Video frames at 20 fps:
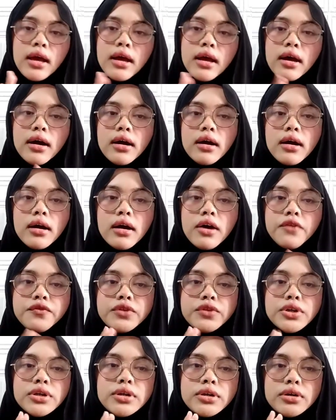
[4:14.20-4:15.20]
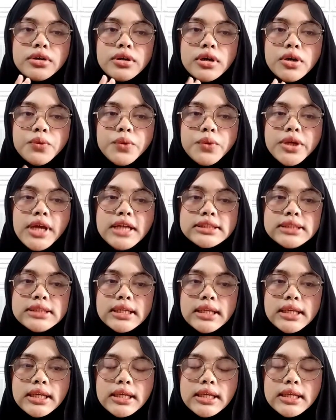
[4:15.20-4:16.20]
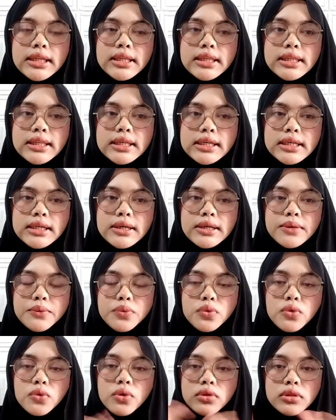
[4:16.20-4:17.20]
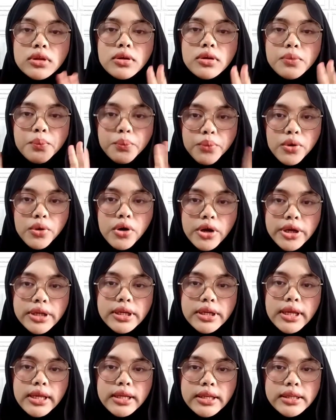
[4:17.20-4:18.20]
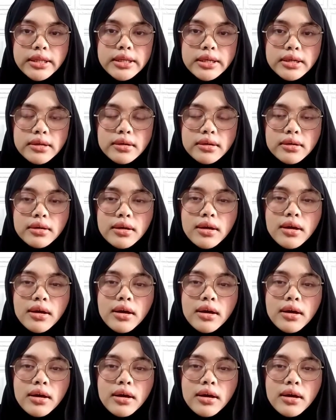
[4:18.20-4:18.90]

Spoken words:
After the total point in the